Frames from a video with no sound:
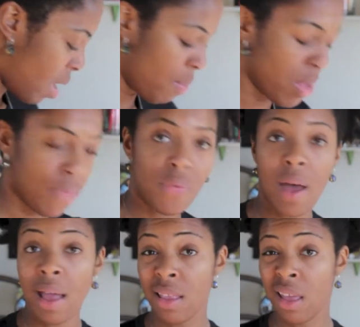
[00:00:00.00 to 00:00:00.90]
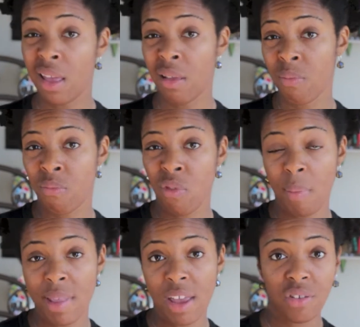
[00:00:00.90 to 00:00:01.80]
So if you've got any
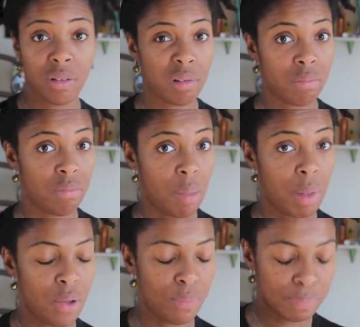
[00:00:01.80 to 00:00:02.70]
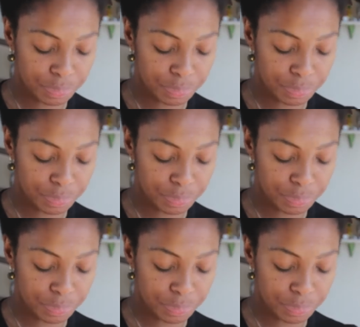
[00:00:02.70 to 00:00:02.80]
recommendations, let me know.